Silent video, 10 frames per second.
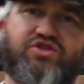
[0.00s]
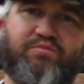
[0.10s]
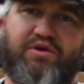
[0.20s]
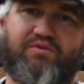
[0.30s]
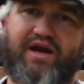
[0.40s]
So
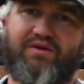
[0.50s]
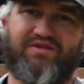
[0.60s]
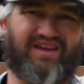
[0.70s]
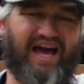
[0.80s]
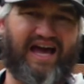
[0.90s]
be ready
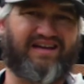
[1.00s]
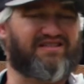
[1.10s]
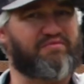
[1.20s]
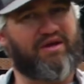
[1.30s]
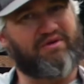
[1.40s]
with
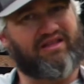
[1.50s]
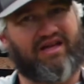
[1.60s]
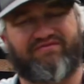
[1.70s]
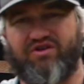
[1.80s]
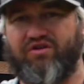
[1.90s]
caddis, maybe a
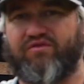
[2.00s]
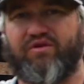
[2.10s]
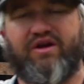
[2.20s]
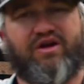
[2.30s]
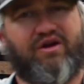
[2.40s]
leftover
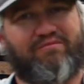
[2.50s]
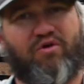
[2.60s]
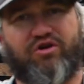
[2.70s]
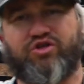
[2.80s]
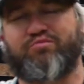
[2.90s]

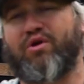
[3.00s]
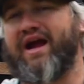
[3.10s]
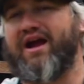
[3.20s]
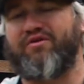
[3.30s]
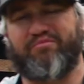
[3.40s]
March
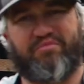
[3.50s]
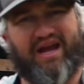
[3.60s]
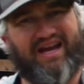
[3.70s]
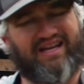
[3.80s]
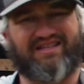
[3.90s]
brown,
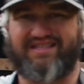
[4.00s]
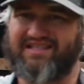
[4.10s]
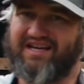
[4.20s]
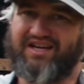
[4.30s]
Baetis.